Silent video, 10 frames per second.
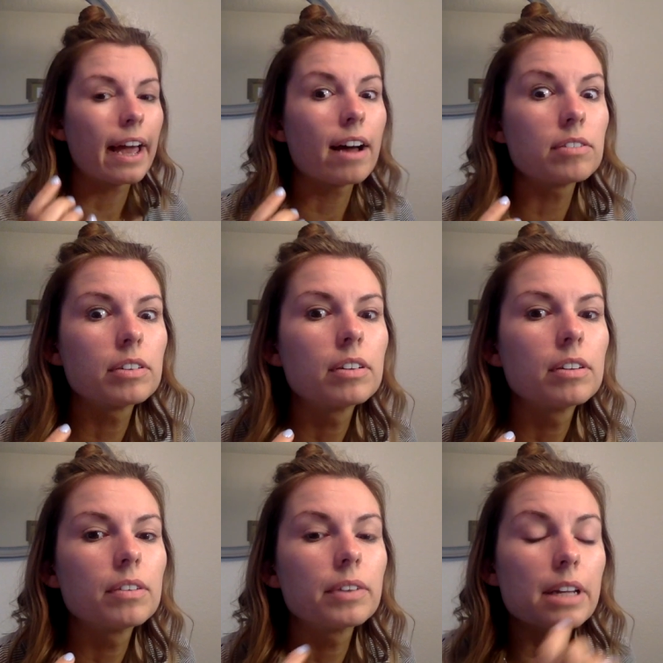have
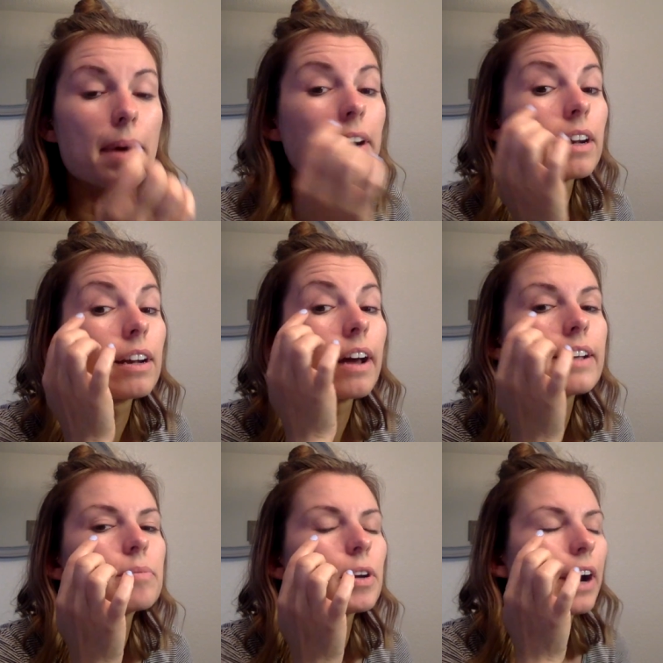really bad hooded
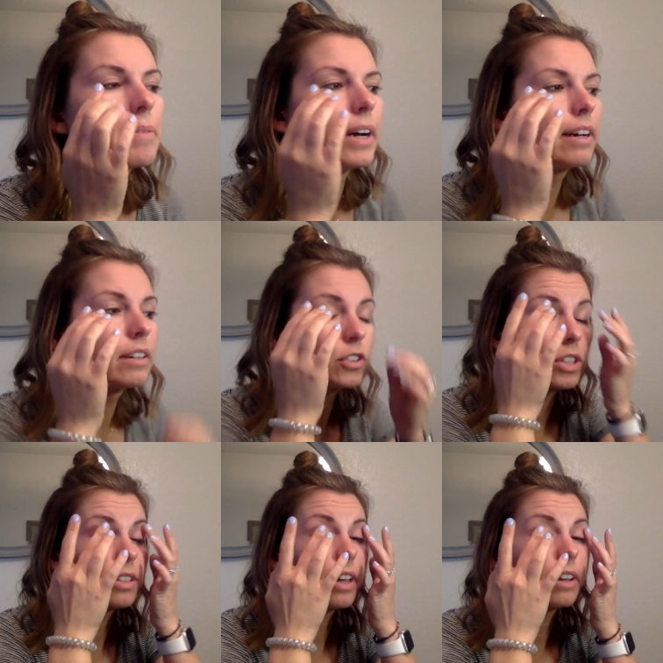eyes. My grandma,
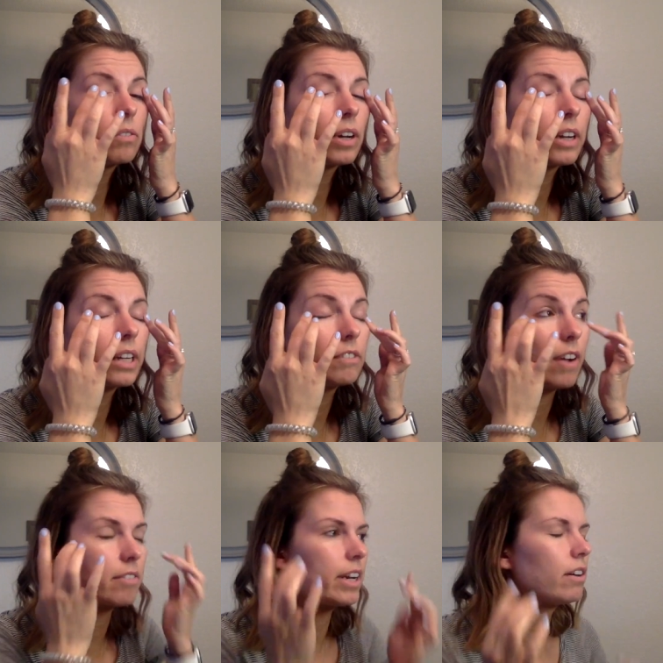she's like, what,
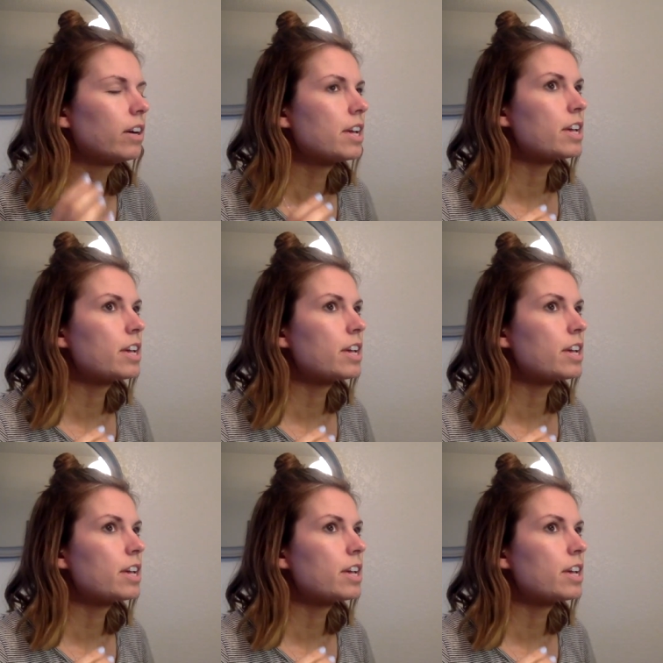95 now?